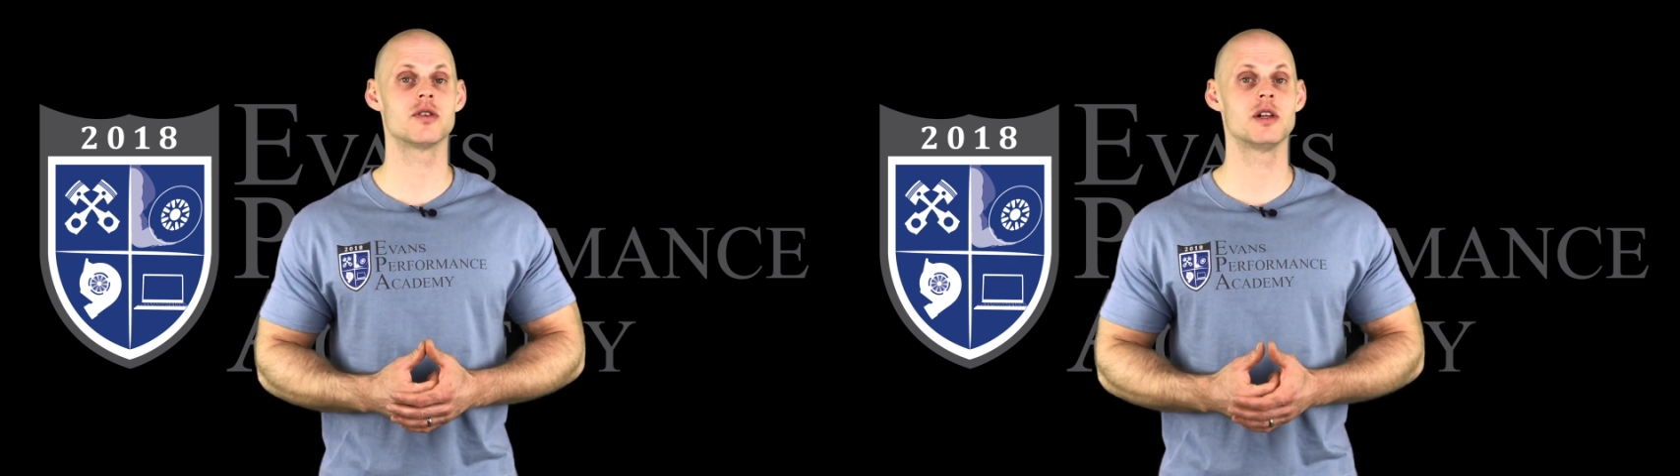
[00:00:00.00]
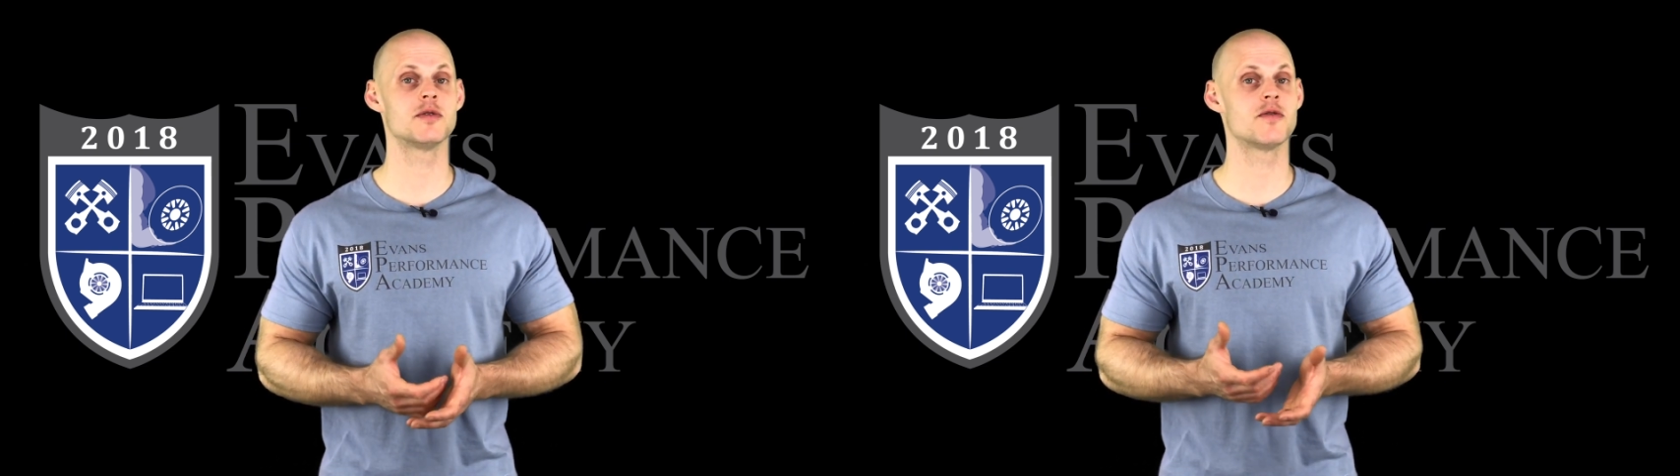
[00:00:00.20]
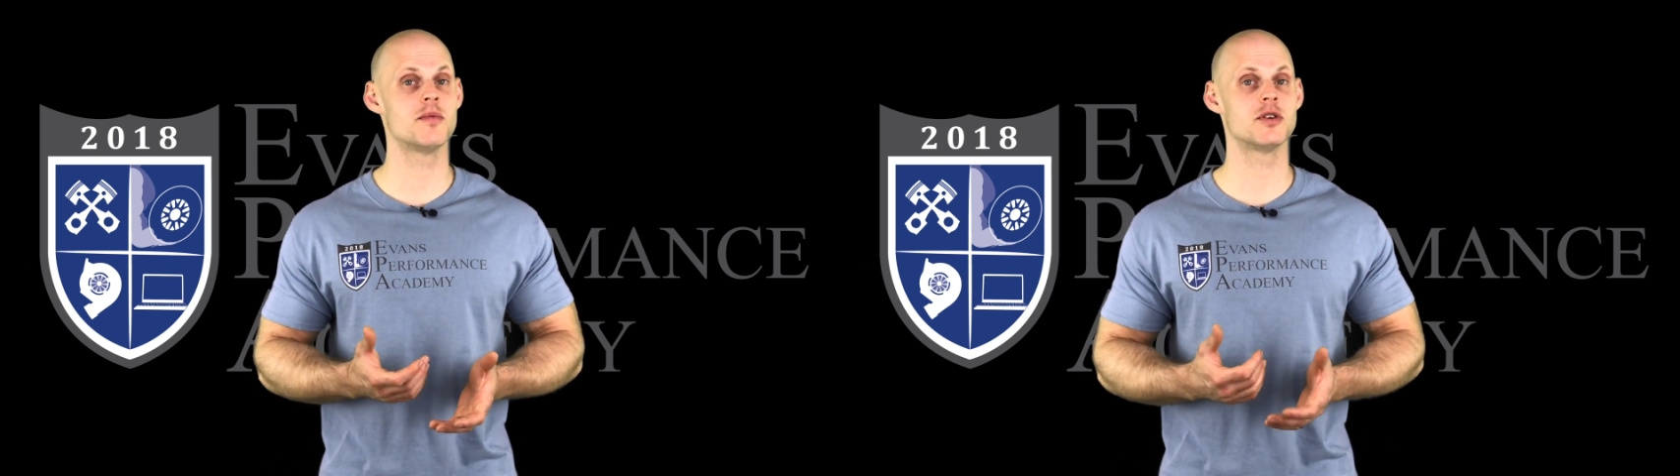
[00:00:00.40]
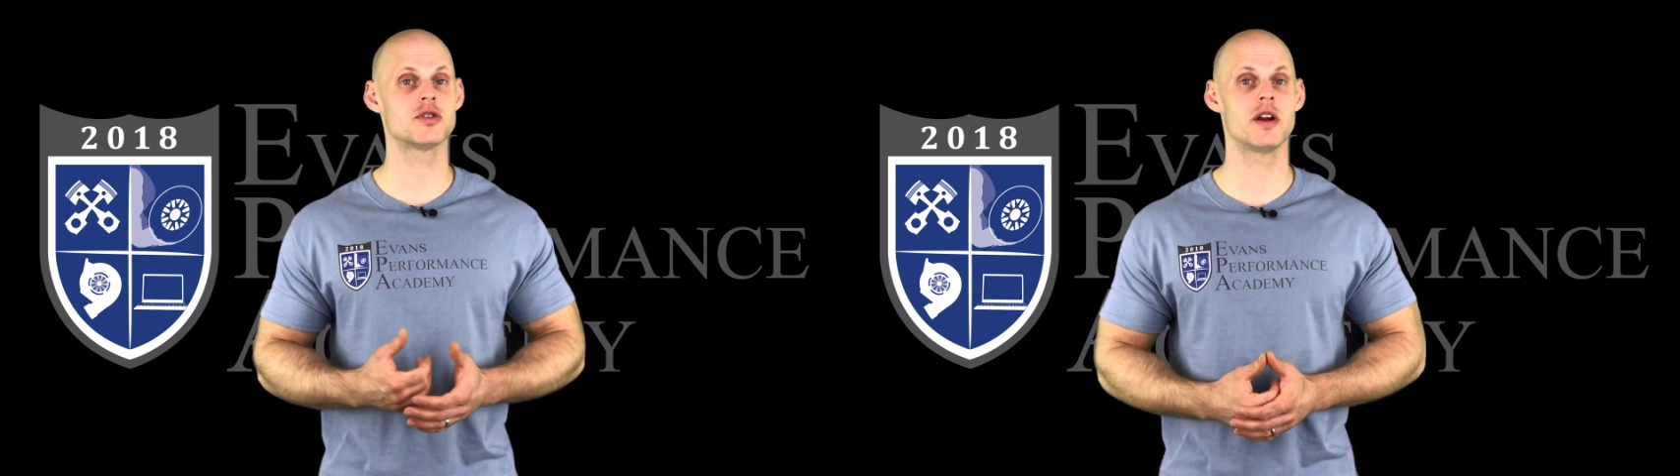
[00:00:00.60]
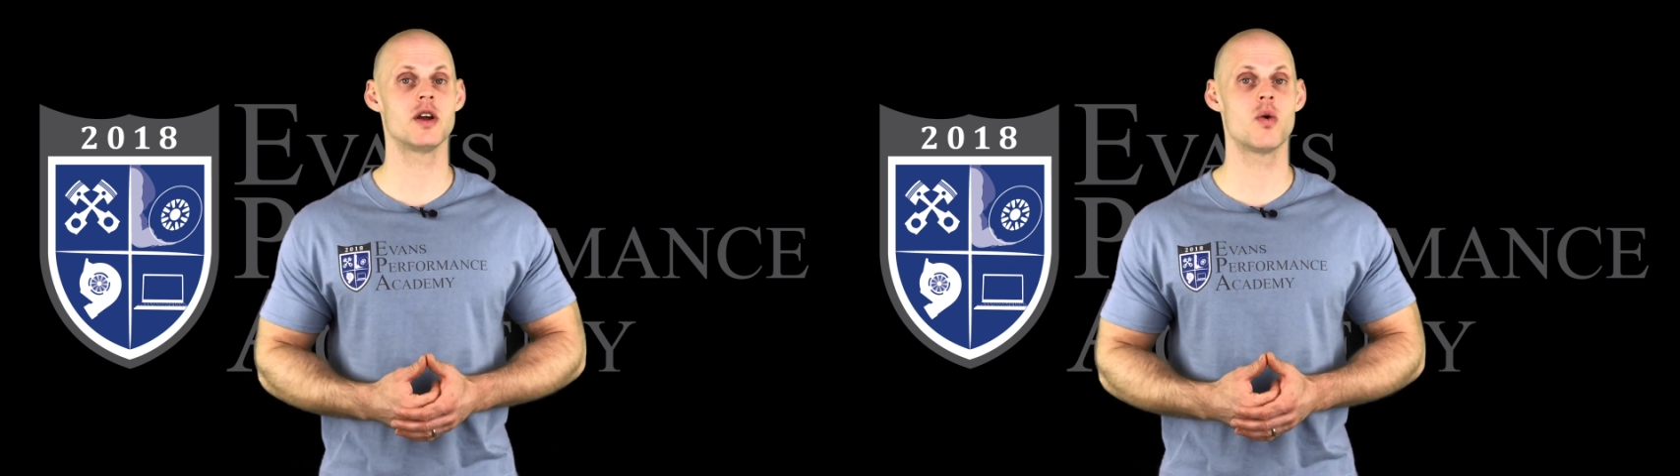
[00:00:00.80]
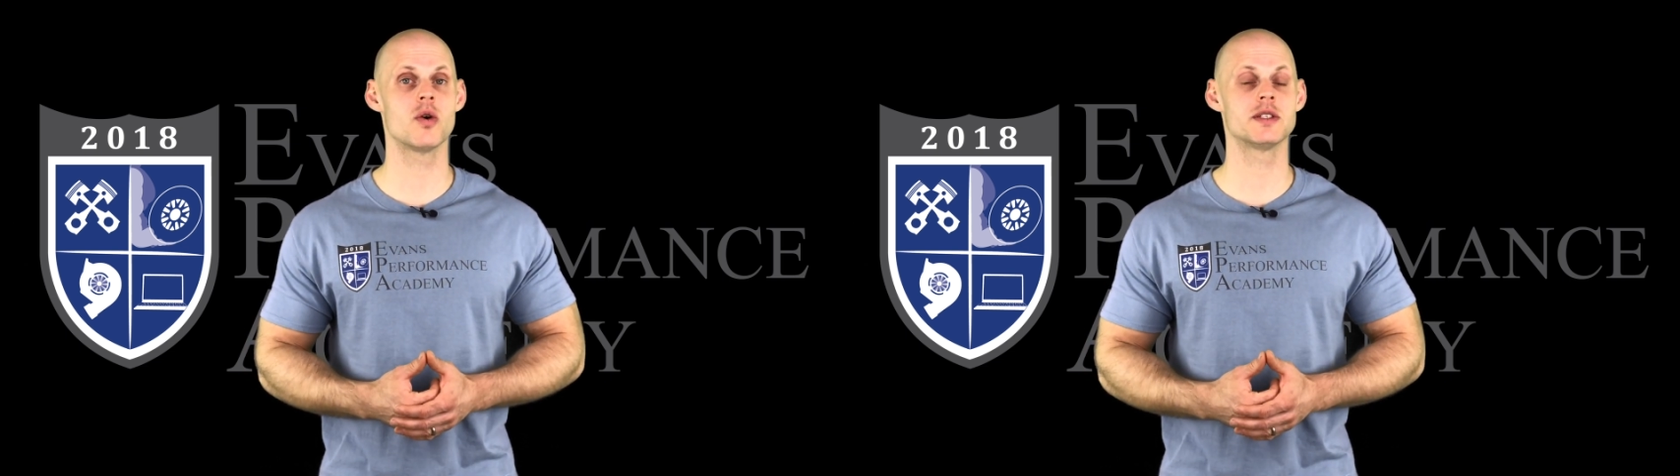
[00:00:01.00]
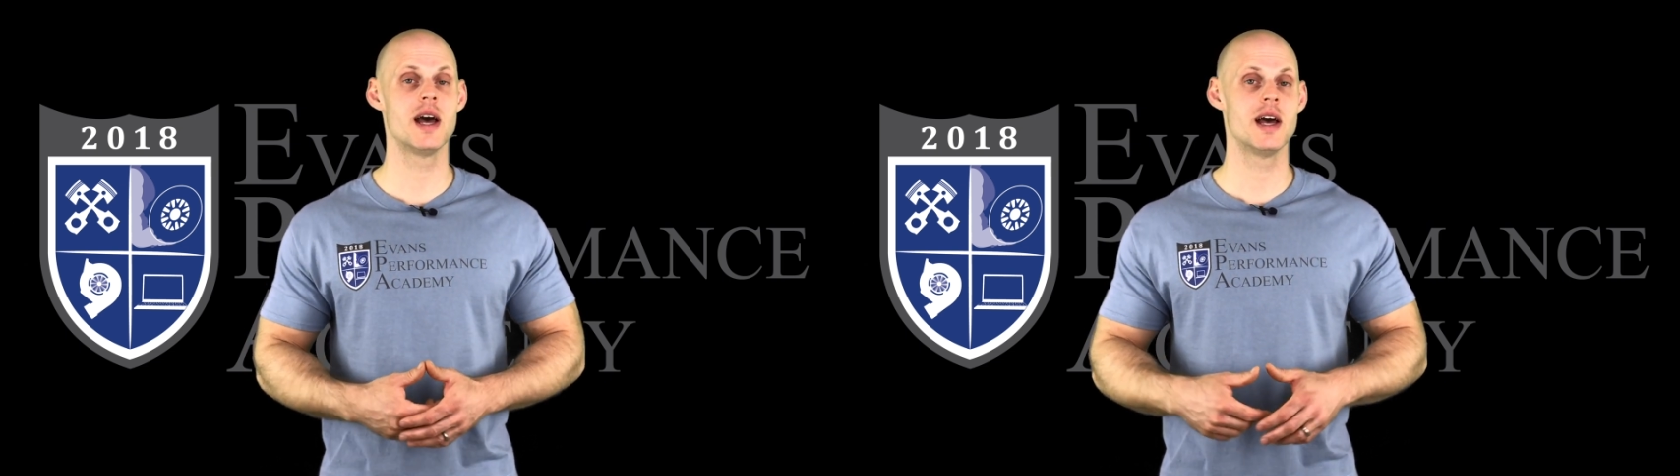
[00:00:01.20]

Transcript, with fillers: clips from this training course,